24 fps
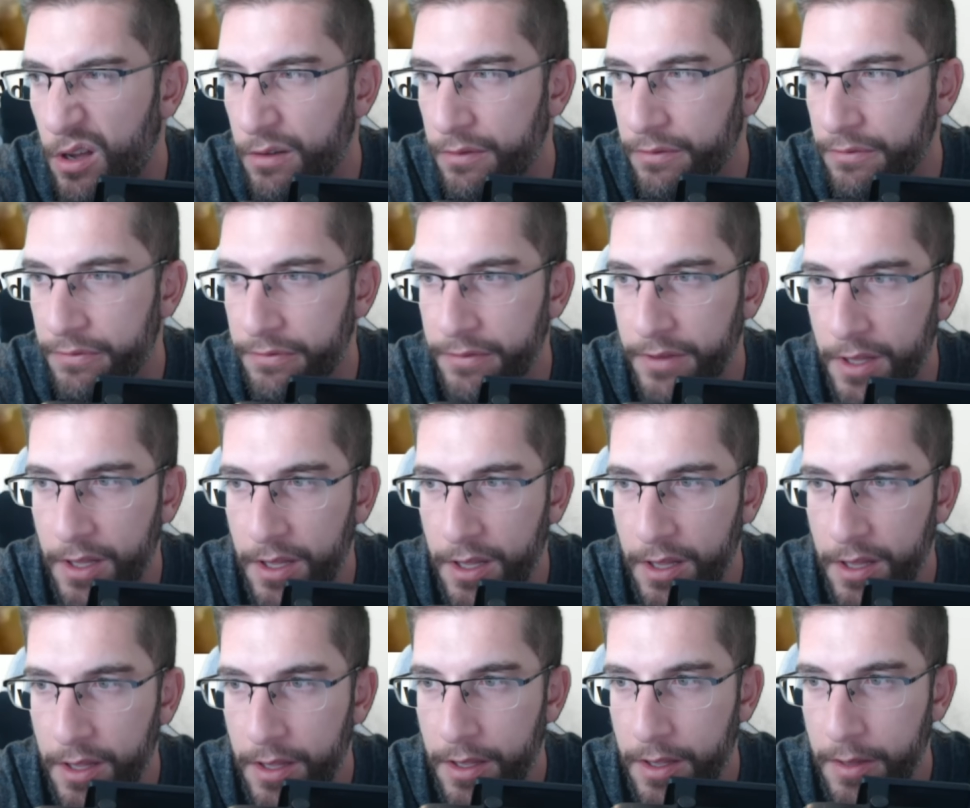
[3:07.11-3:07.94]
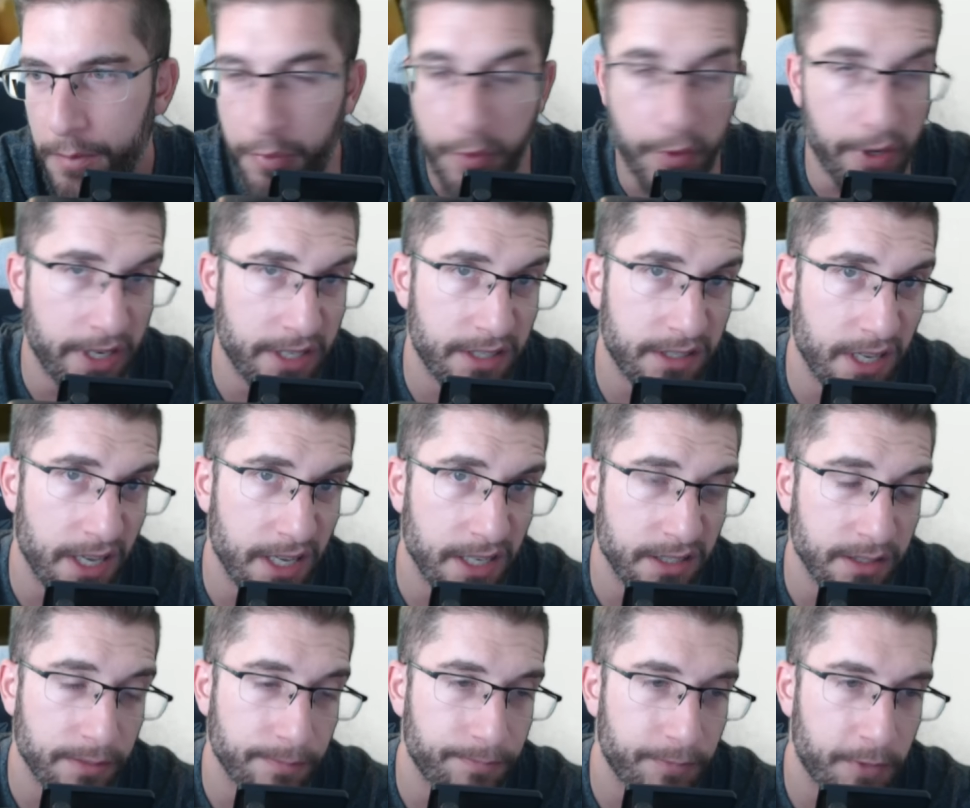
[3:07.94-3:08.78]
of
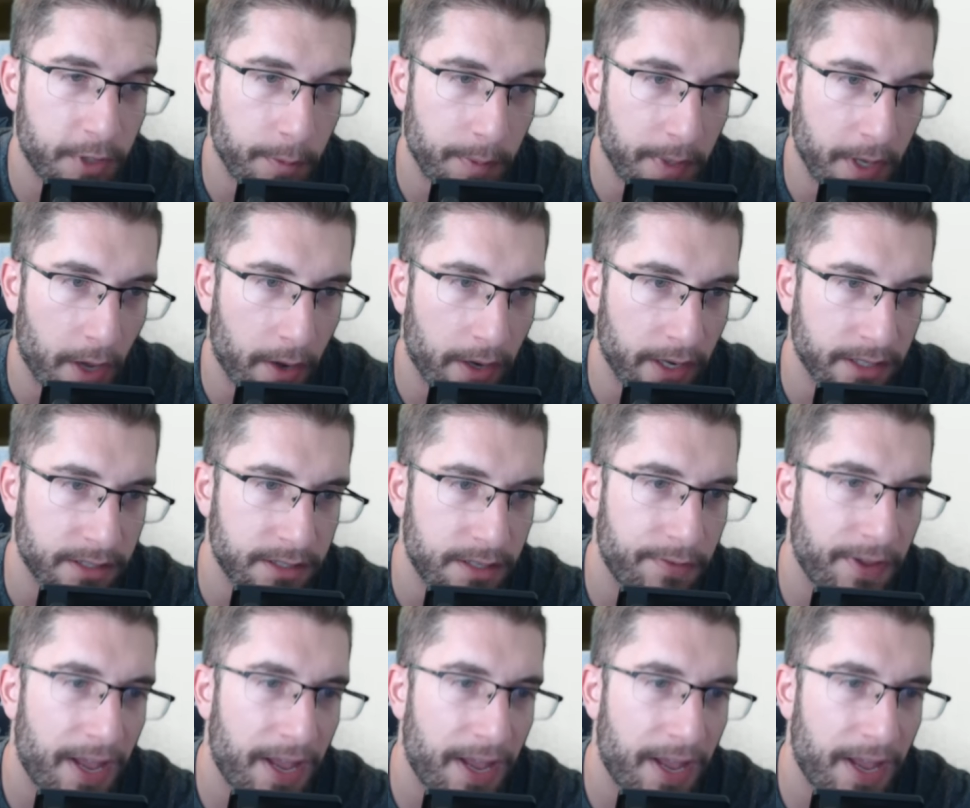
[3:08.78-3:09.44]
pre-season, to be honest.